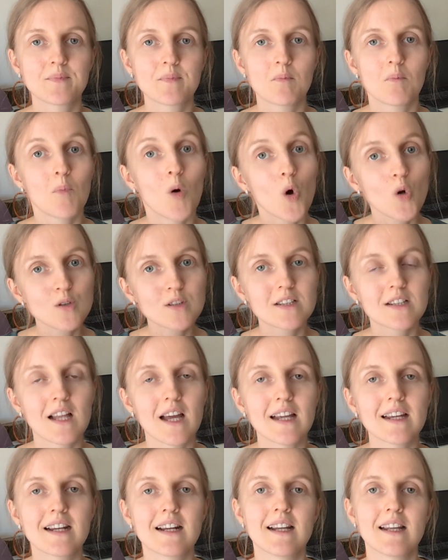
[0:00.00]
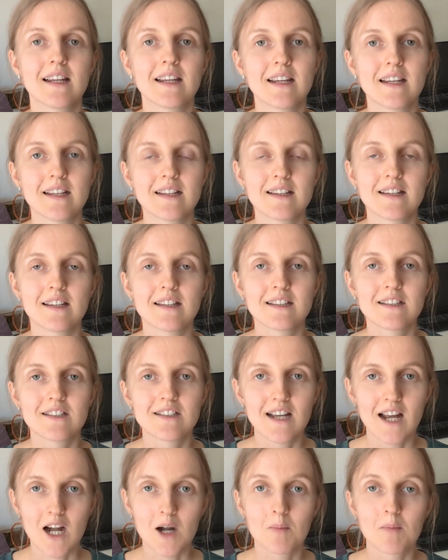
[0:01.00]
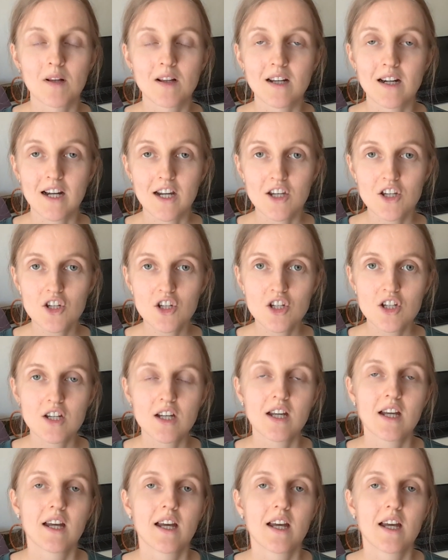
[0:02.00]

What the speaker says: most likely in the desirable range,